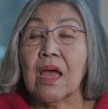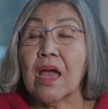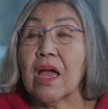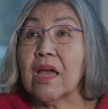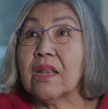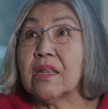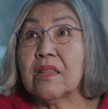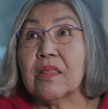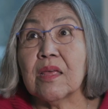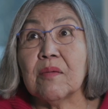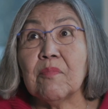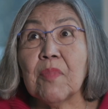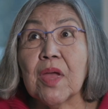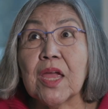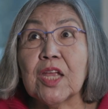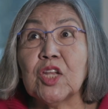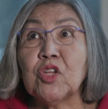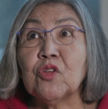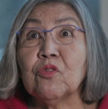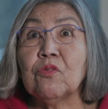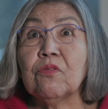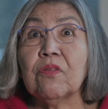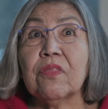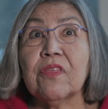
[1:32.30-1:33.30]
and they may
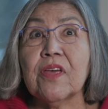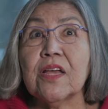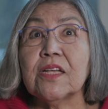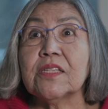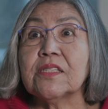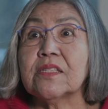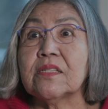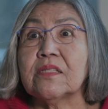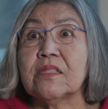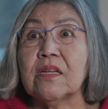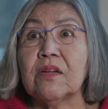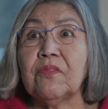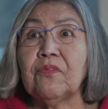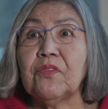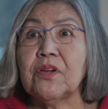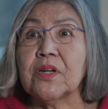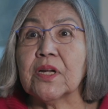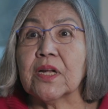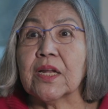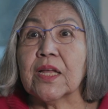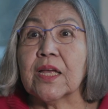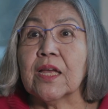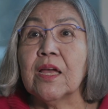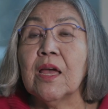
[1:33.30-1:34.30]
do things
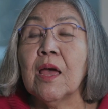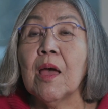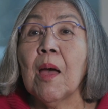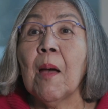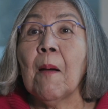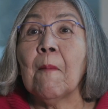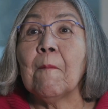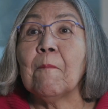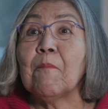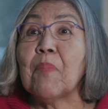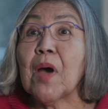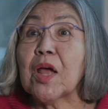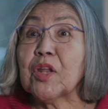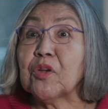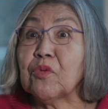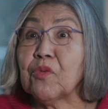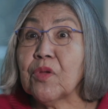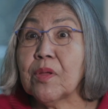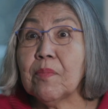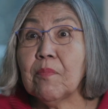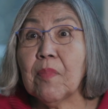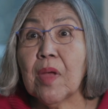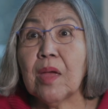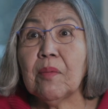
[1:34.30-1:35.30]
differently, but
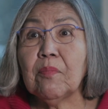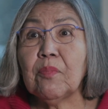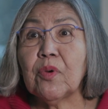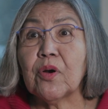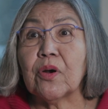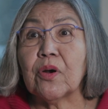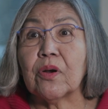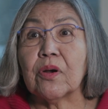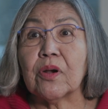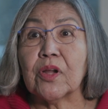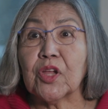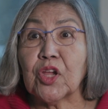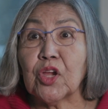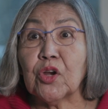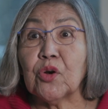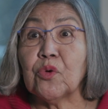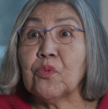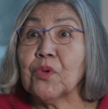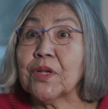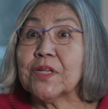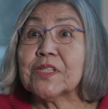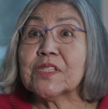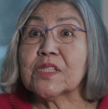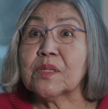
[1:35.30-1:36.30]
remember, you're
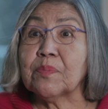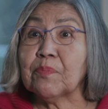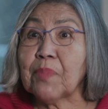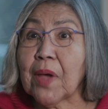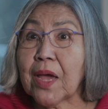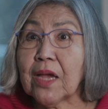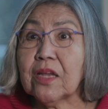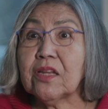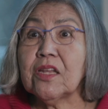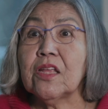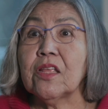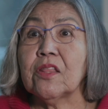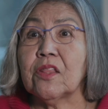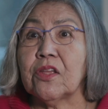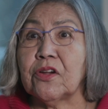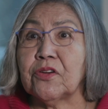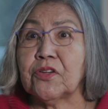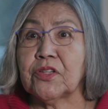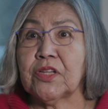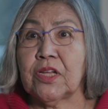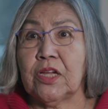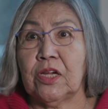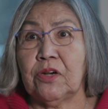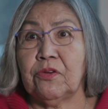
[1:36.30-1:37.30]
respecting their
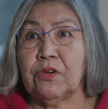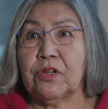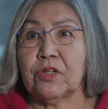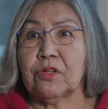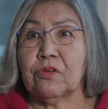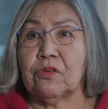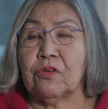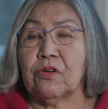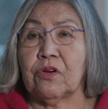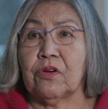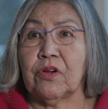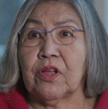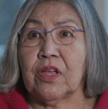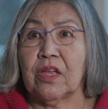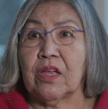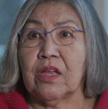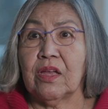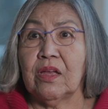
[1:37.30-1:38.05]
territory.